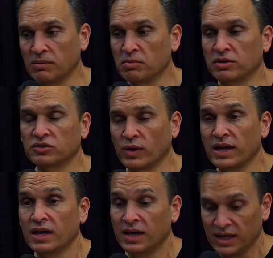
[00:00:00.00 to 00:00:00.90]
Let me put it this way.
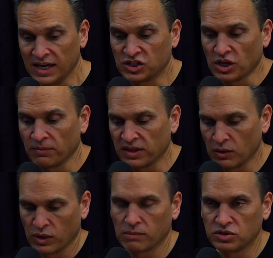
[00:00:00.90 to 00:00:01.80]
It's something
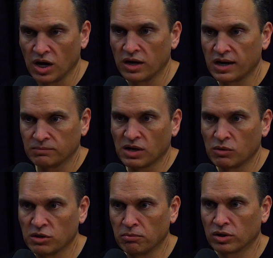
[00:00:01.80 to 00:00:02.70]
that when I'm done
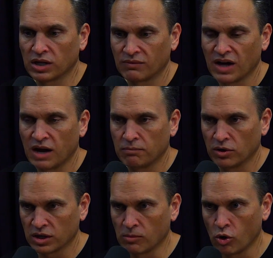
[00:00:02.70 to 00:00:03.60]
with the book and I've got a
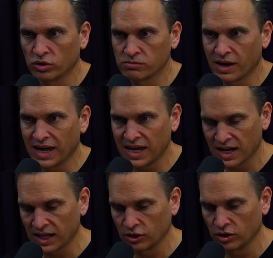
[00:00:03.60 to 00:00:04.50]
book, I'm holding it in my
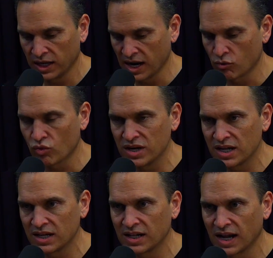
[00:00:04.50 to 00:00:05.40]
hand, and I read
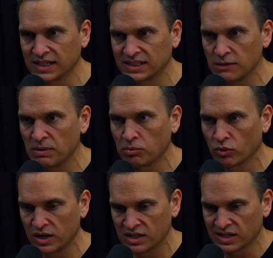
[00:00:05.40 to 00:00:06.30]
it and I see people
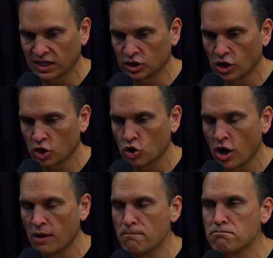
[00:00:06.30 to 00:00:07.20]
read it. It's like
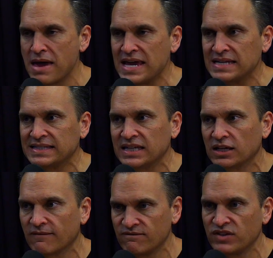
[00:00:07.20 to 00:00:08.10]
an
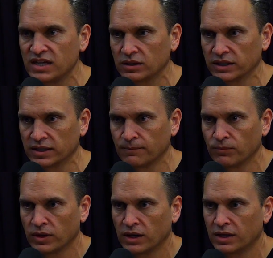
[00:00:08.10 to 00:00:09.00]
amazing feeling.
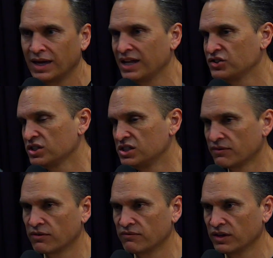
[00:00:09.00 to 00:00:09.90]
and it's a
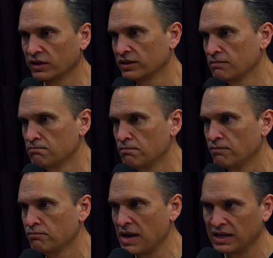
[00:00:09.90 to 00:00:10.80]
different feeling than
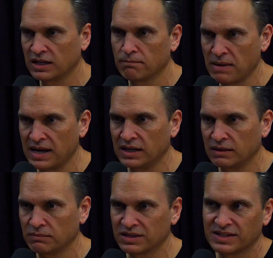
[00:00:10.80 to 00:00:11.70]
painting a
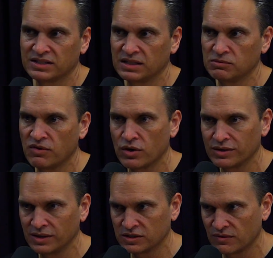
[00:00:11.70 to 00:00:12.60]
painting because that seems very
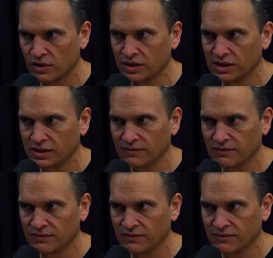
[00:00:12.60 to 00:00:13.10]
very